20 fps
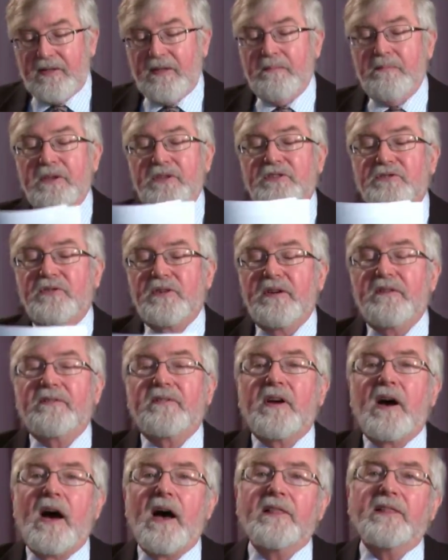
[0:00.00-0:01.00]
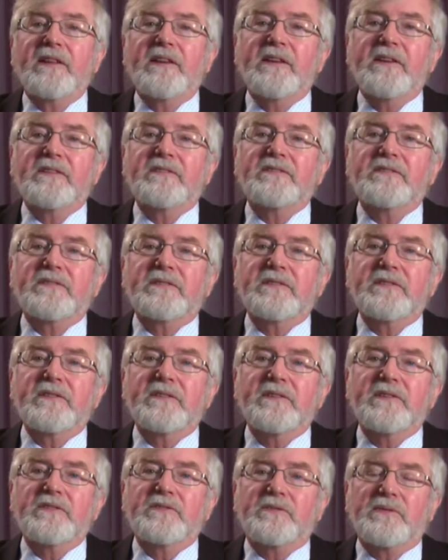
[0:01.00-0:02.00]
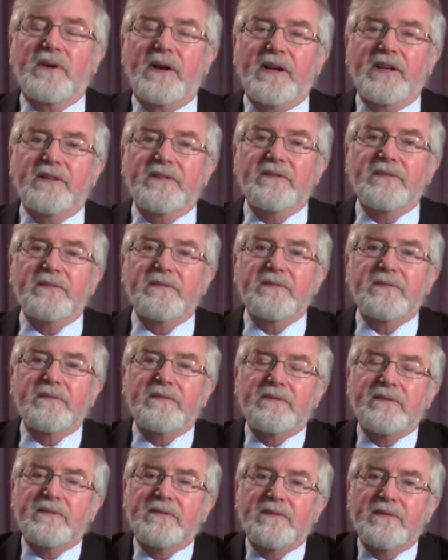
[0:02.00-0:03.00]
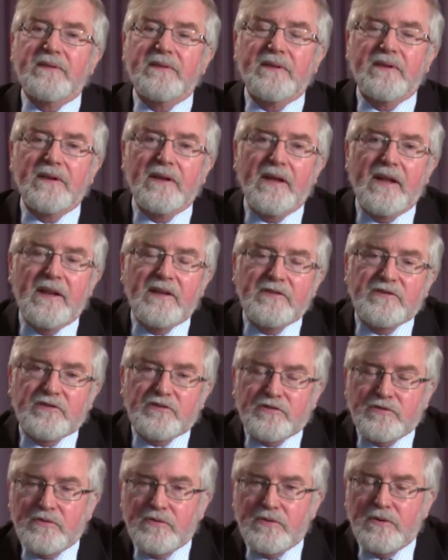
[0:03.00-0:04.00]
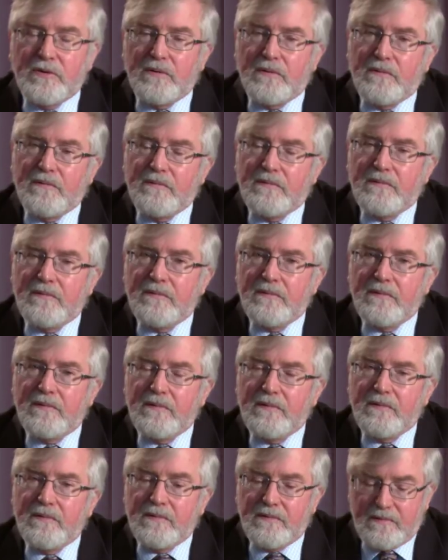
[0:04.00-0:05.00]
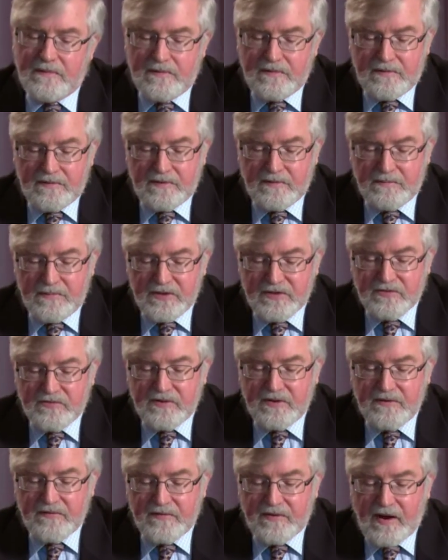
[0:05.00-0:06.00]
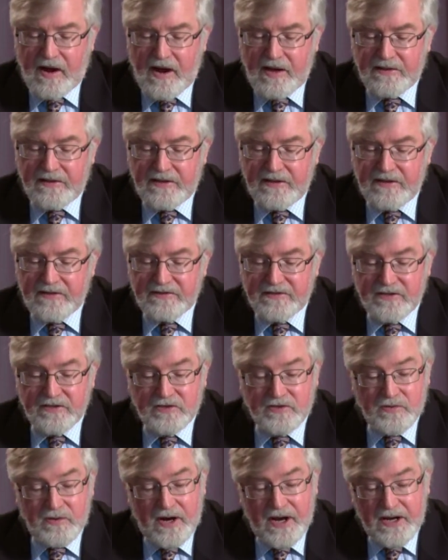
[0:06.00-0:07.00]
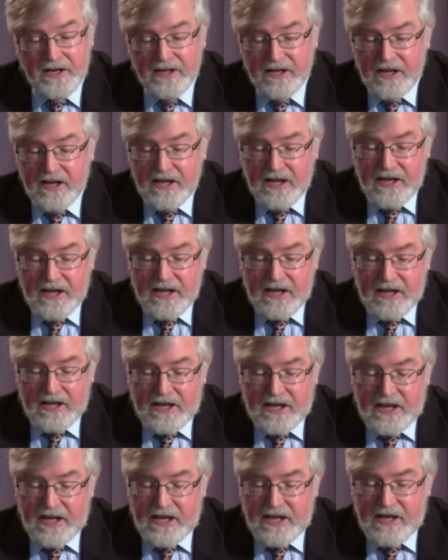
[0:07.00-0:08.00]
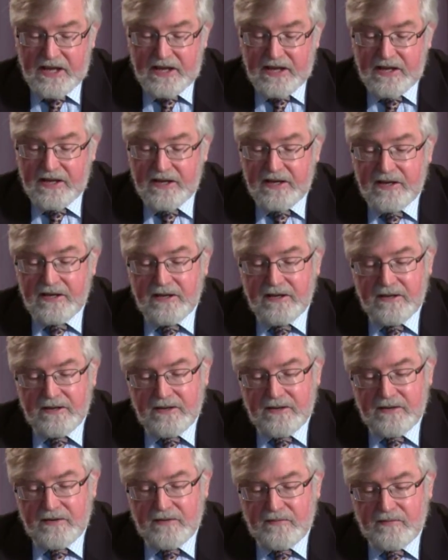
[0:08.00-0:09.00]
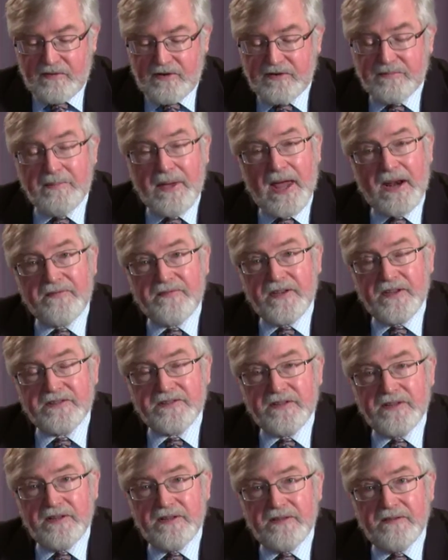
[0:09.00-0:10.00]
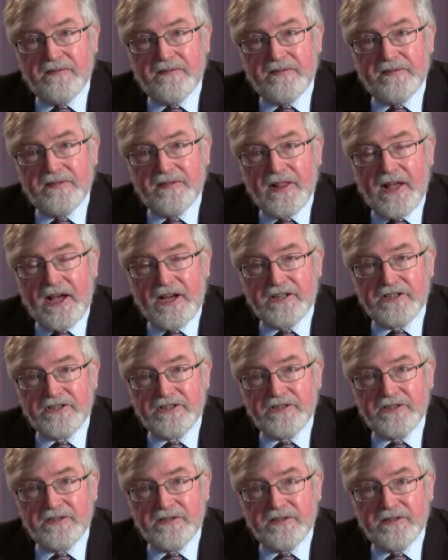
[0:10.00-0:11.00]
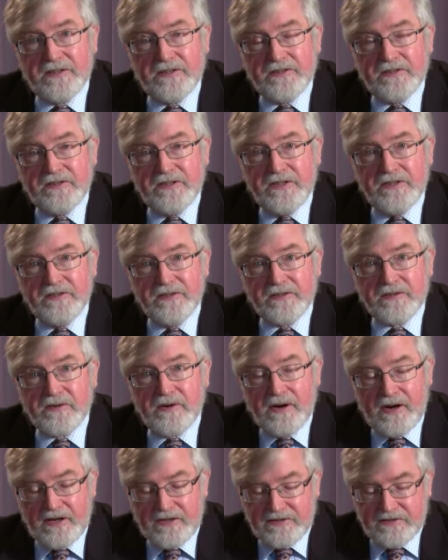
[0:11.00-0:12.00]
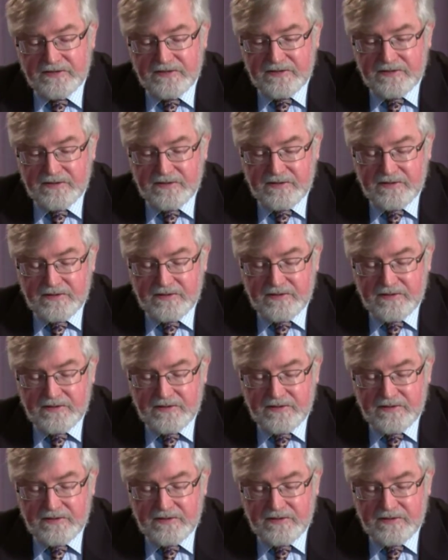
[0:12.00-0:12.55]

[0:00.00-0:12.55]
the mystery of godliness is great. And it's true. The mystery of godliness is great. He was manifested in the flesh, it's Jesus Christ,